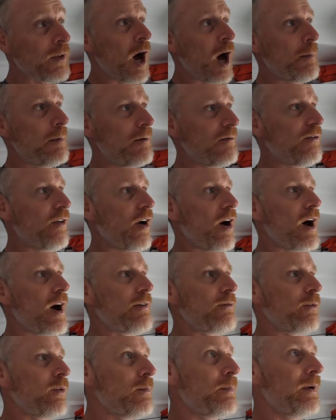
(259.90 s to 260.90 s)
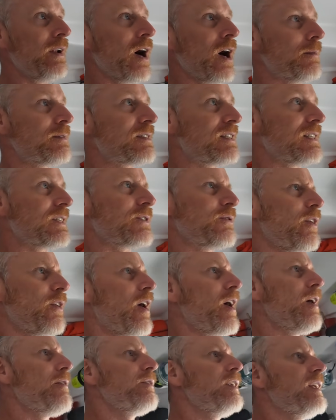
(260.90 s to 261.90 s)
up at 5, and we've been up since
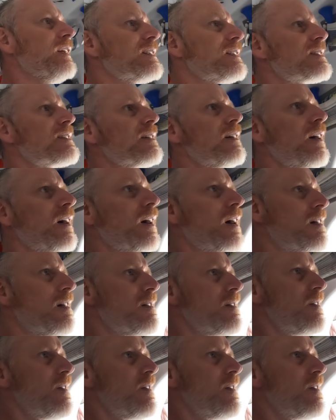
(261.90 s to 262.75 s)
5, and it's where